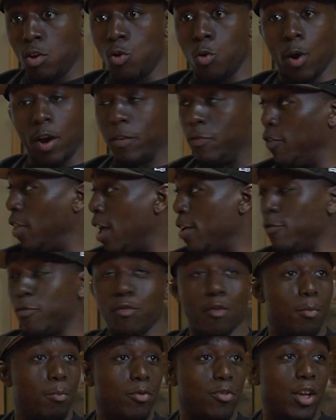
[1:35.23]
quick flight
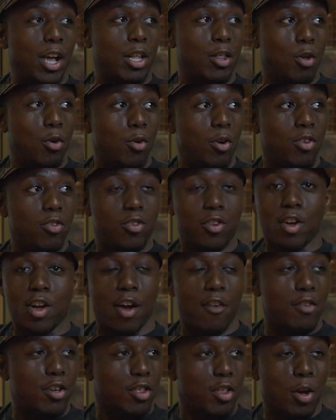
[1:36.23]
from St. Louis.
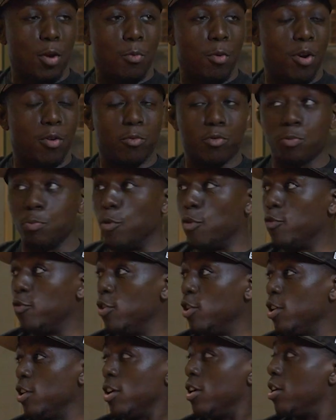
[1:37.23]
Everything went smoothly.